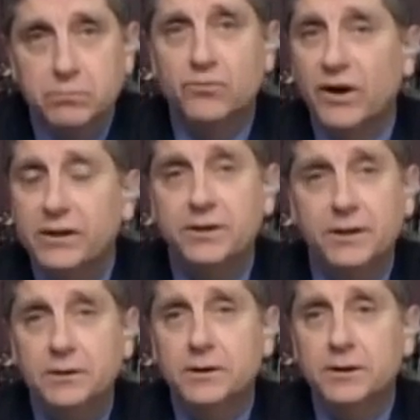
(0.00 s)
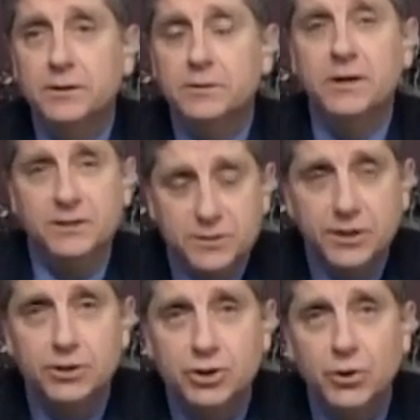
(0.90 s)
frankly, it's
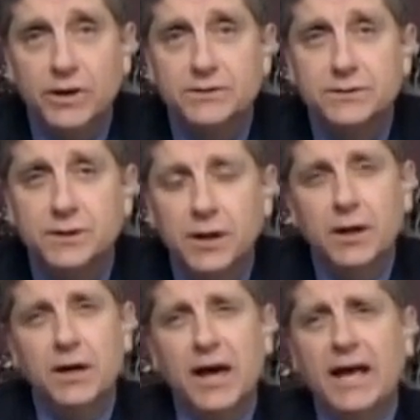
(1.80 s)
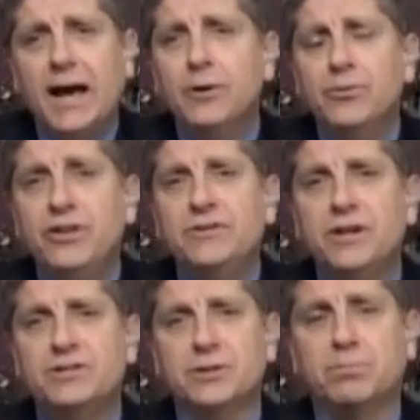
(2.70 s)
their choice. And I don't think
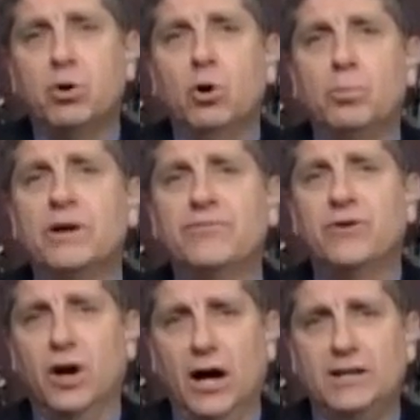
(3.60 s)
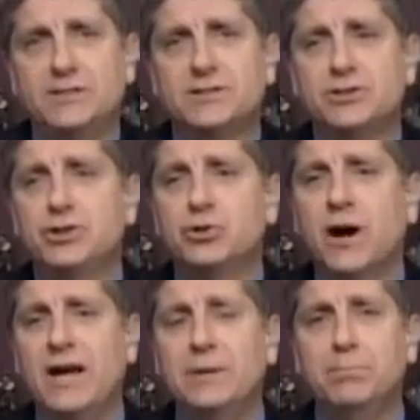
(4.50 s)
that it's appropriate for us to
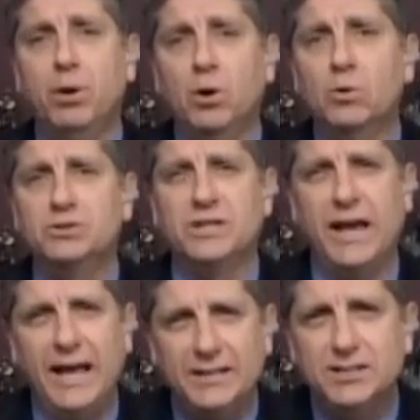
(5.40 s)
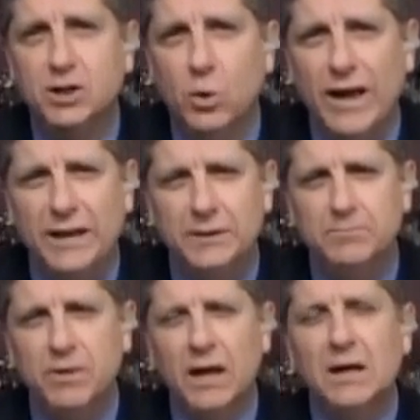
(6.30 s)
try and impose an antiquated,
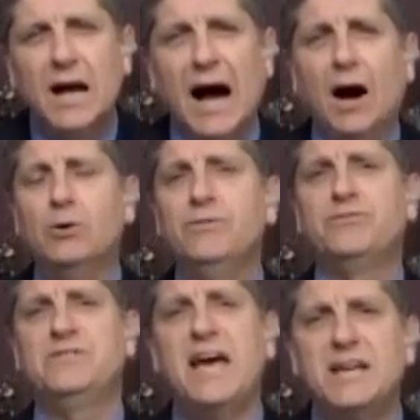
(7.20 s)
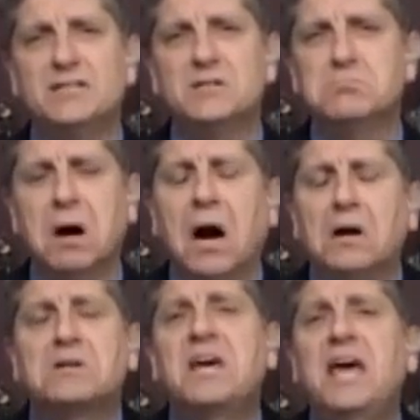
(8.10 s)
out of date,
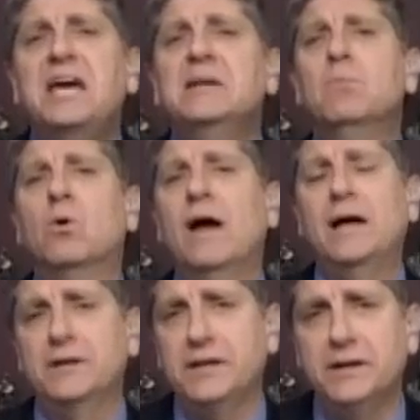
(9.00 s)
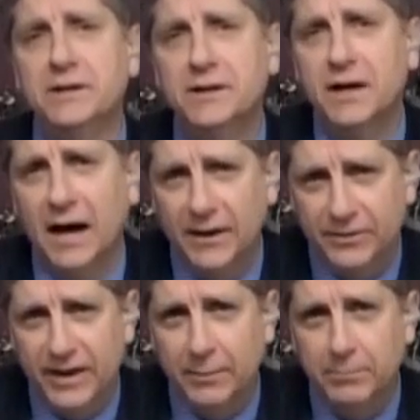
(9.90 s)
arcane morality on
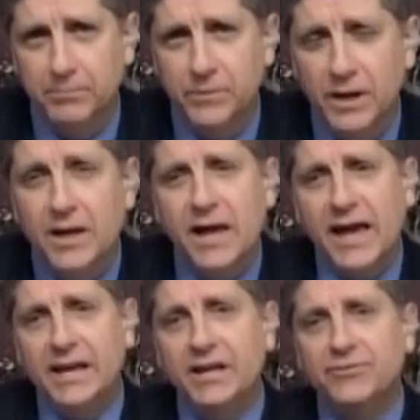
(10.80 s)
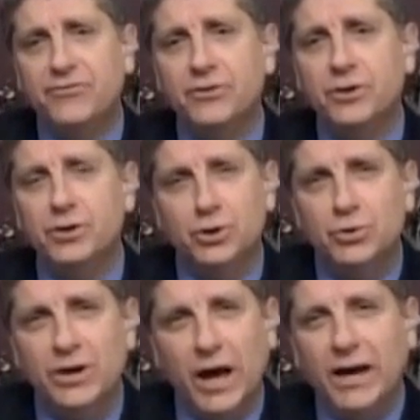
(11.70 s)
them. And if
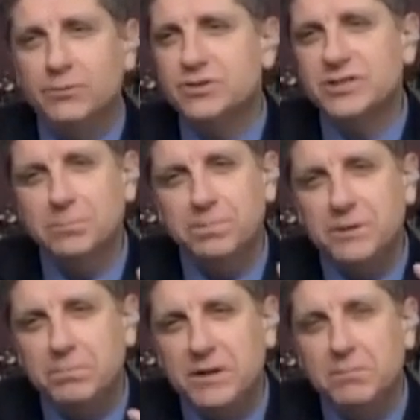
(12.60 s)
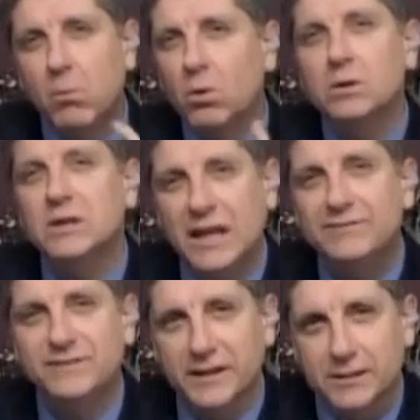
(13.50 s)
you and I would simply be more
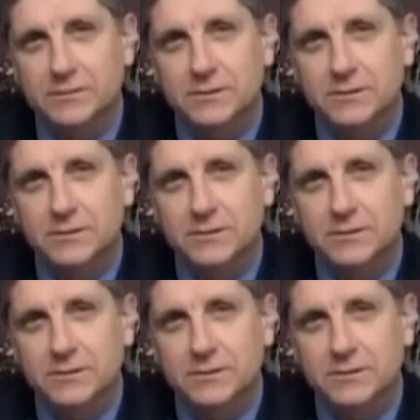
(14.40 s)
loving